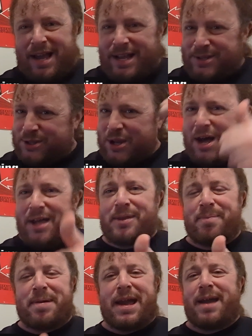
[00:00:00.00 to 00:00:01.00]
I saw
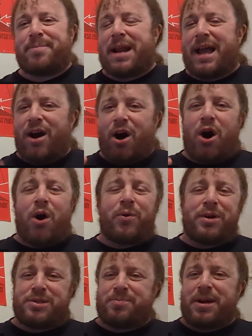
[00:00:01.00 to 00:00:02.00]
the band, but I
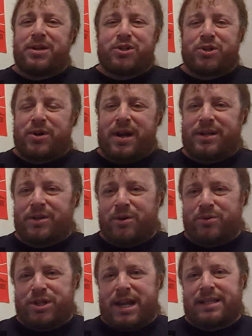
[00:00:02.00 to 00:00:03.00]
always made sure I'd
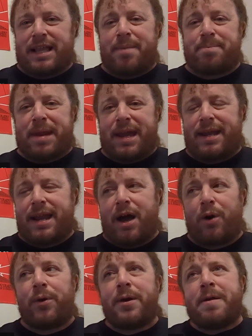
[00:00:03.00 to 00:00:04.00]
go check that band
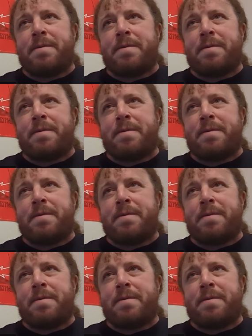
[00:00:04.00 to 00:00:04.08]
out.